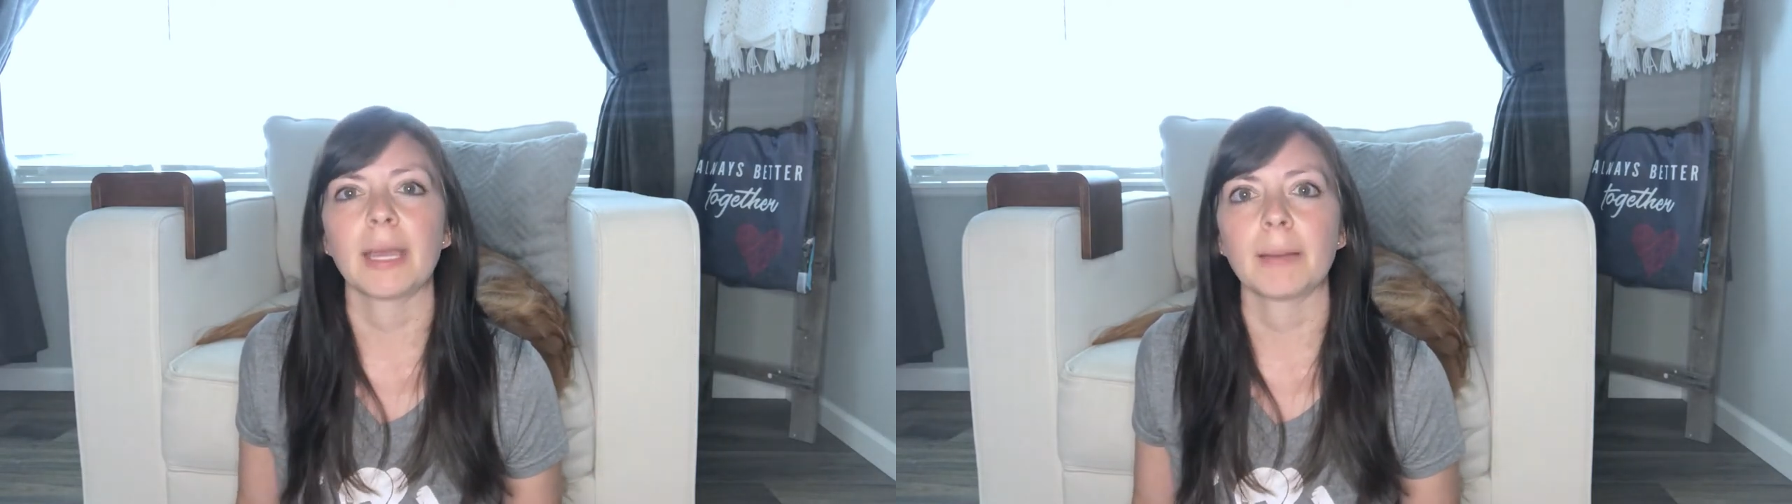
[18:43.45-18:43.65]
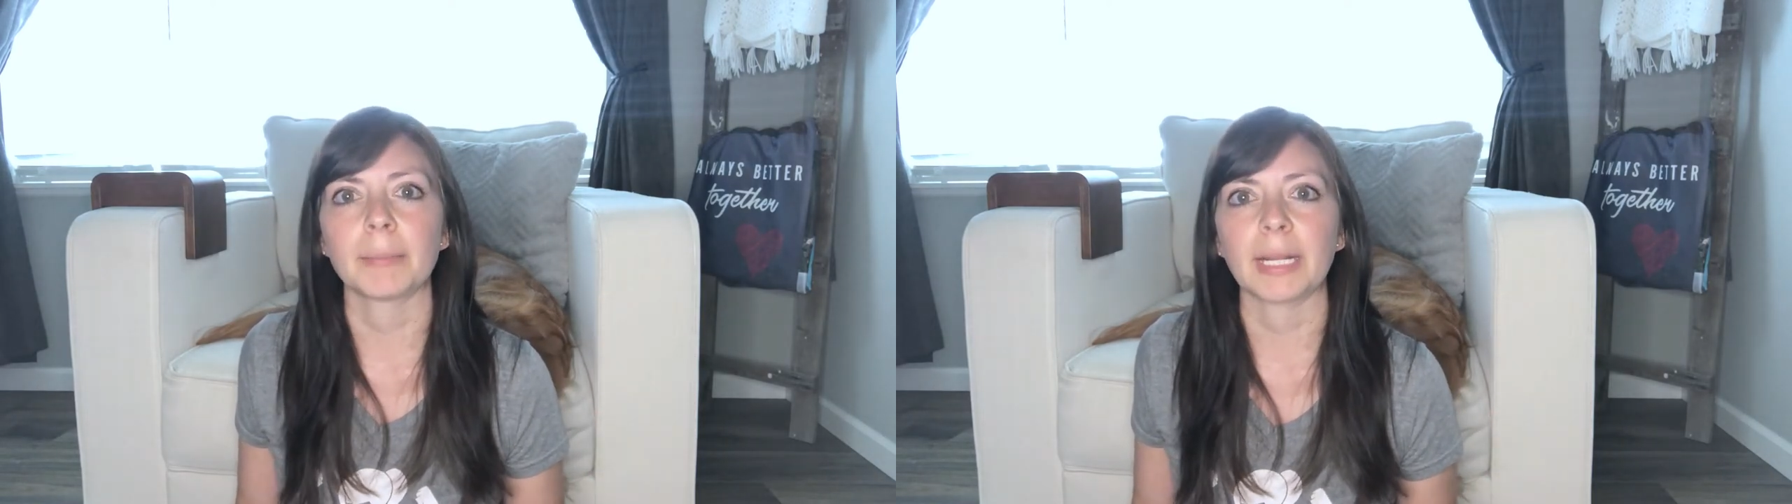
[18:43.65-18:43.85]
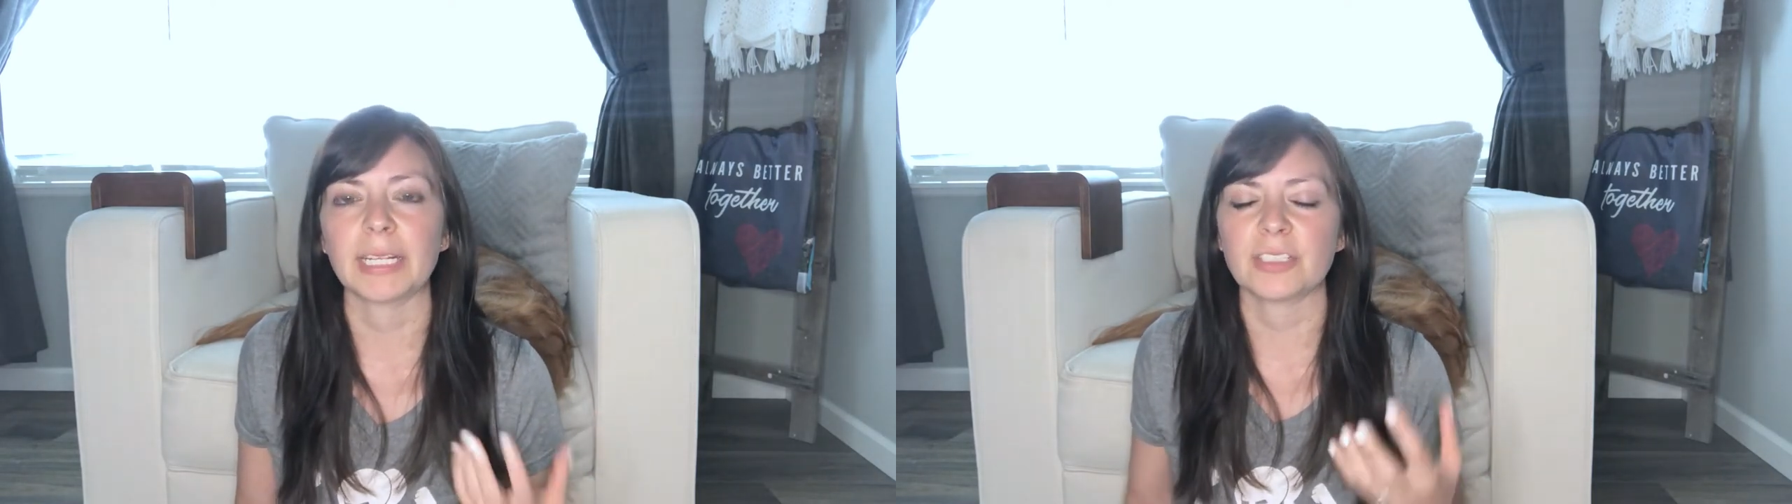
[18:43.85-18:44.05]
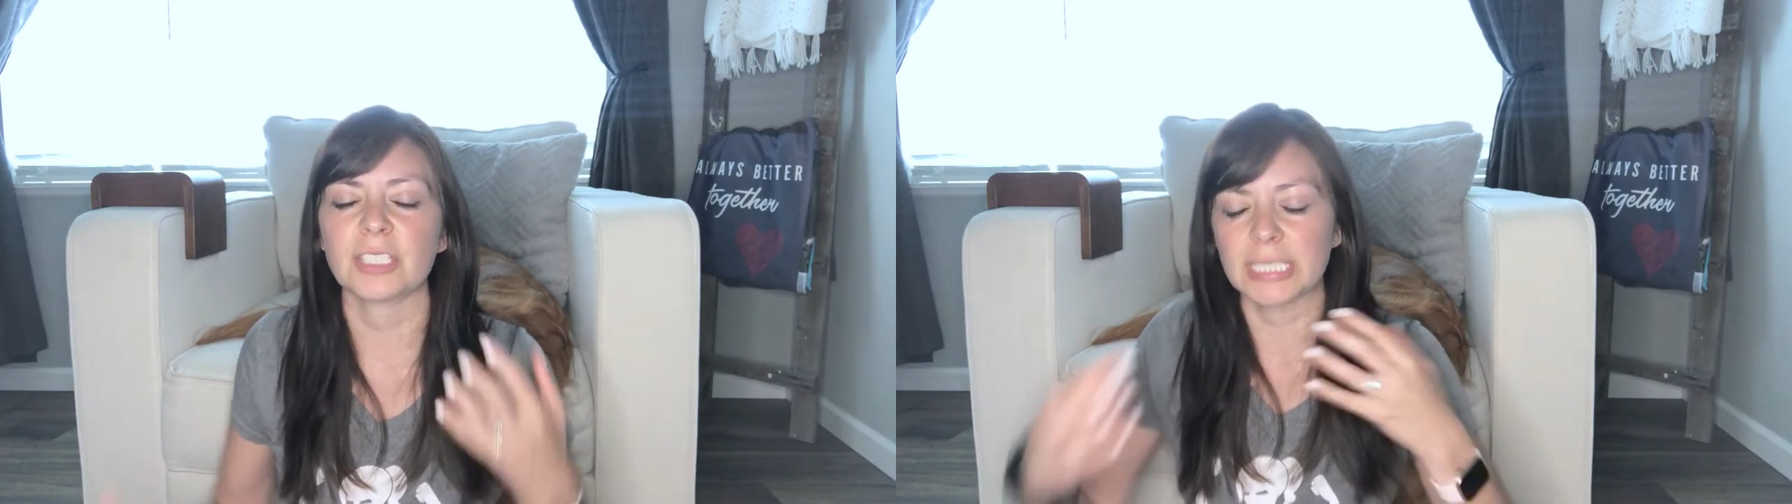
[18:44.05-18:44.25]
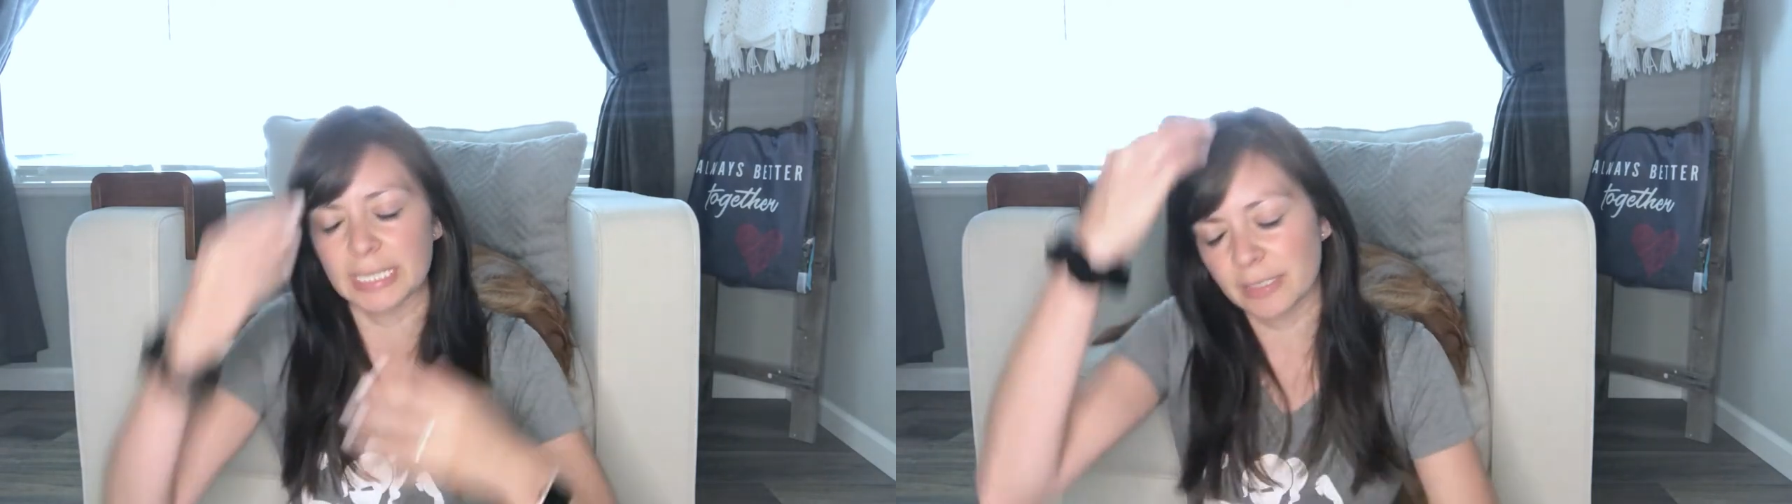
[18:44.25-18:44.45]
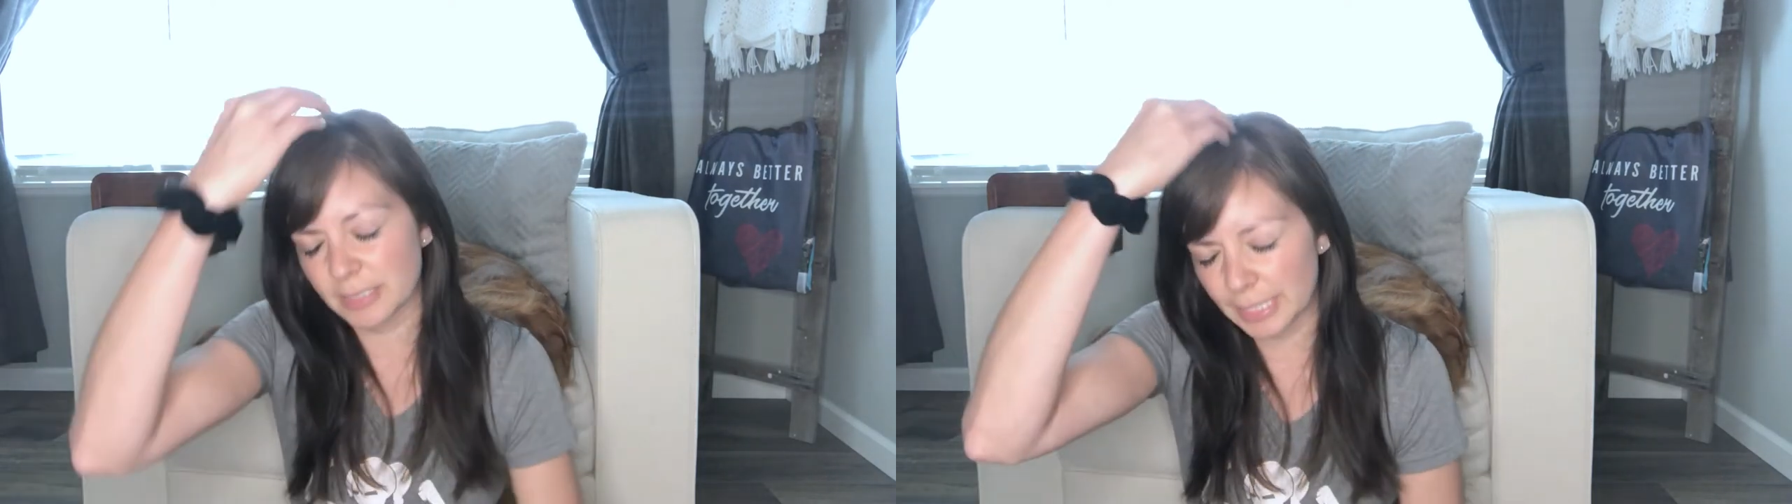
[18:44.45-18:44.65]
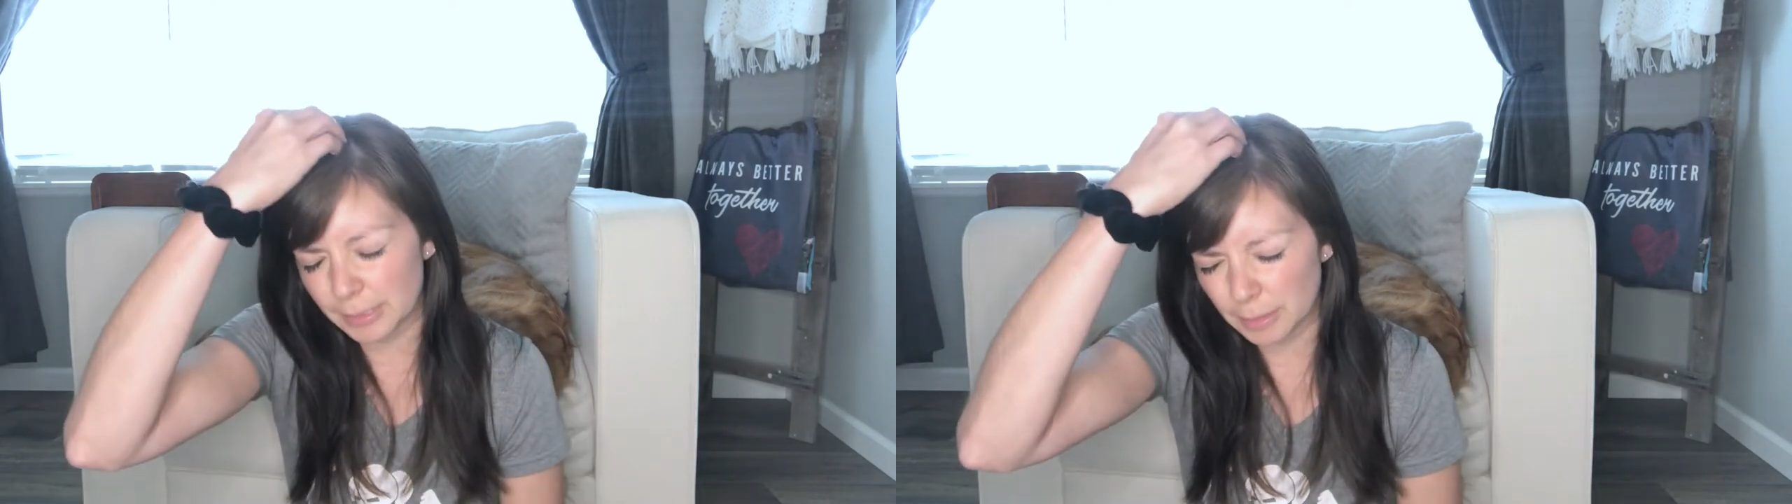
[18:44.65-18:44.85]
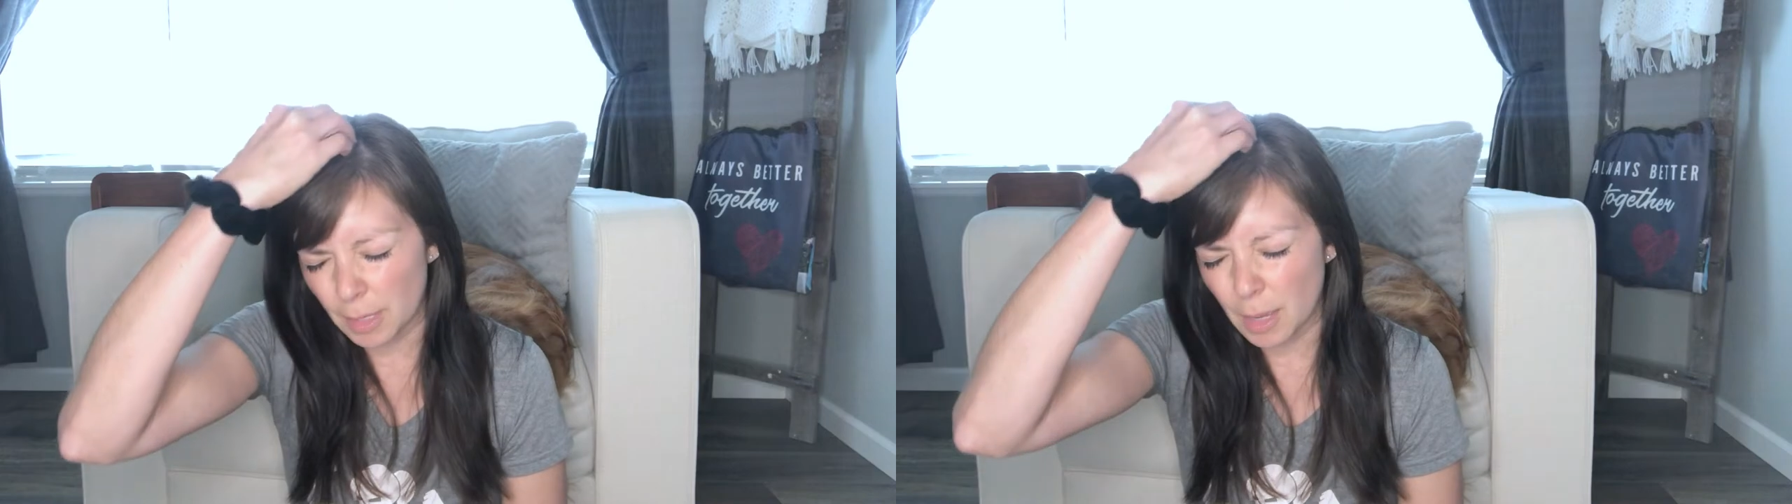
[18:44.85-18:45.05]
M and I just had this like